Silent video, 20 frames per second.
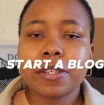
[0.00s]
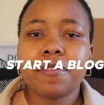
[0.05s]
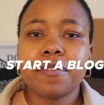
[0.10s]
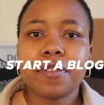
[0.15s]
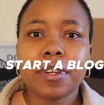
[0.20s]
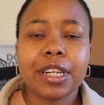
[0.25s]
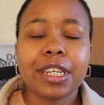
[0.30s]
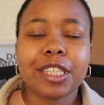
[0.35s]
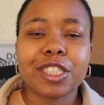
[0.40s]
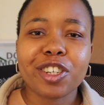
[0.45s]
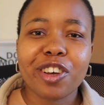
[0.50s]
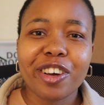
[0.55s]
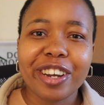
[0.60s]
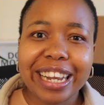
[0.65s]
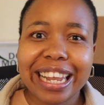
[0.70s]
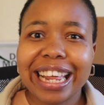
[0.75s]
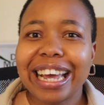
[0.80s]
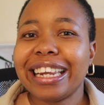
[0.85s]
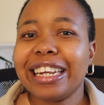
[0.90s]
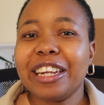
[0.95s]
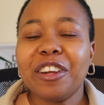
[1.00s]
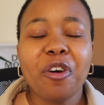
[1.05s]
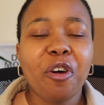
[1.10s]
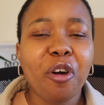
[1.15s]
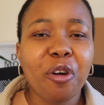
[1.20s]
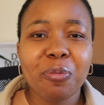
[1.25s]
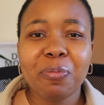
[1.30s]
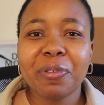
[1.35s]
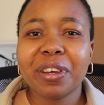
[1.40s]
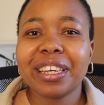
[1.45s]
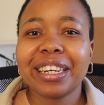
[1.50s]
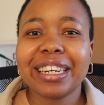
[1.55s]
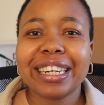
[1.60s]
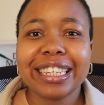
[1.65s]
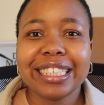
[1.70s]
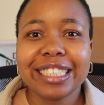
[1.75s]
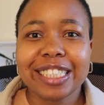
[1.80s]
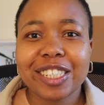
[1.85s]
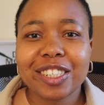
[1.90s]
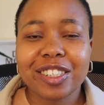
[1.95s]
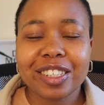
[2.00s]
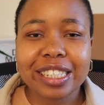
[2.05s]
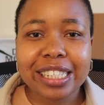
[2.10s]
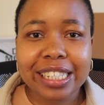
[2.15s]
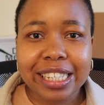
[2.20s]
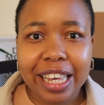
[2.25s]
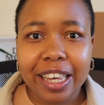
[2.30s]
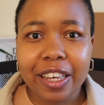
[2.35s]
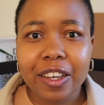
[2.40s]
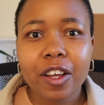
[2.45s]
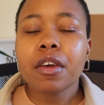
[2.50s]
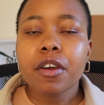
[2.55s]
and feelings online and hoping it leads to a sale.